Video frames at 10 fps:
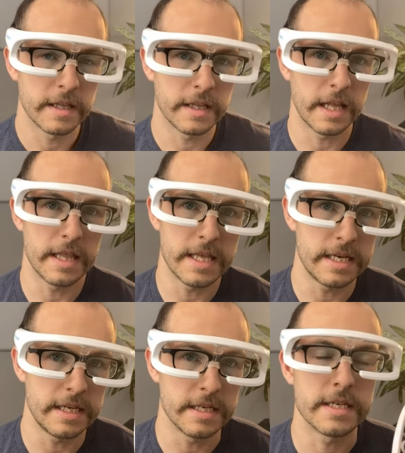than
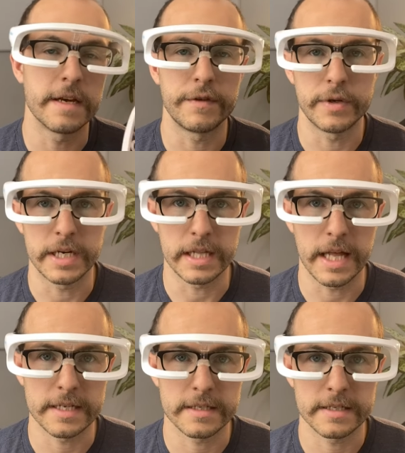these if you need
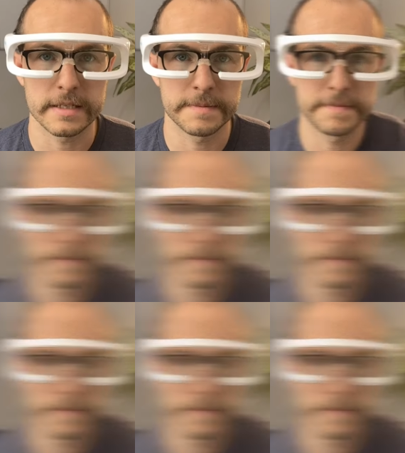glasses.